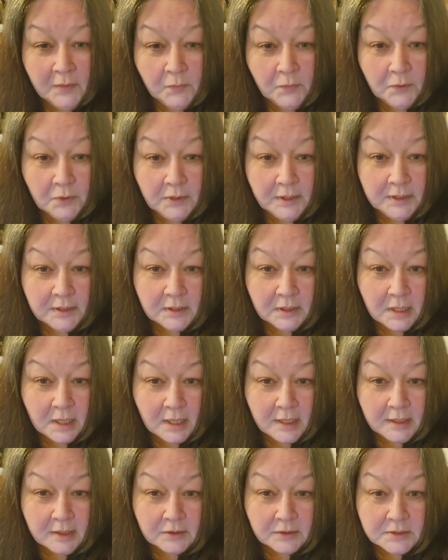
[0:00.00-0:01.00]
really
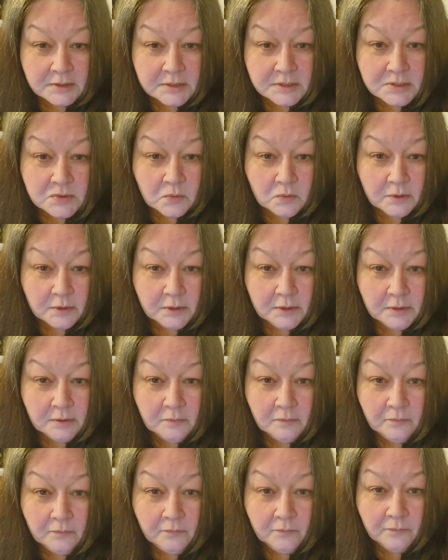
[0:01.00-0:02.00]
like this
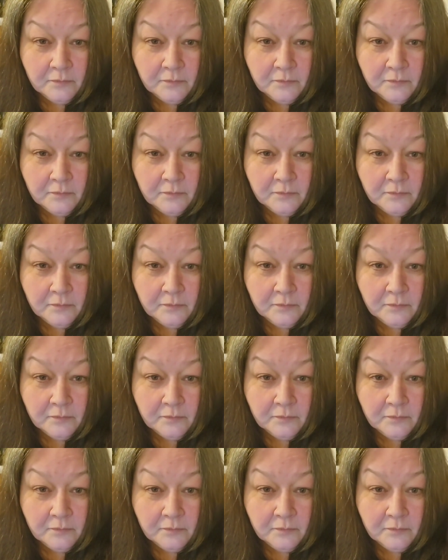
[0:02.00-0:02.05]
one.